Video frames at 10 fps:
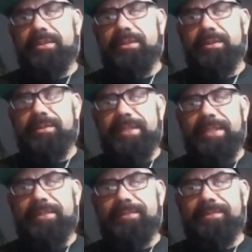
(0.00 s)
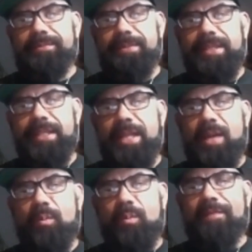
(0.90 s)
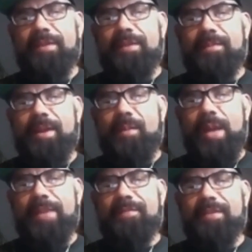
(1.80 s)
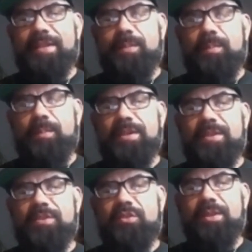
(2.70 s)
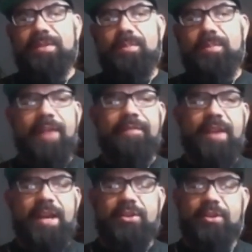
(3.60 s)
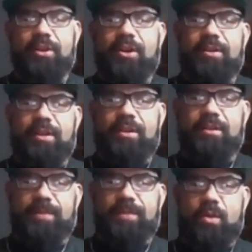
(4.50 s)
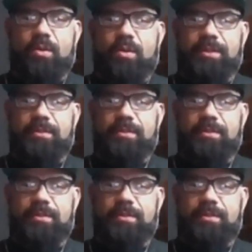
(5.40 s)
Well, I'm waiting for them. I'm waiting for this. You can stream Spotify in your car, then it'll be golden.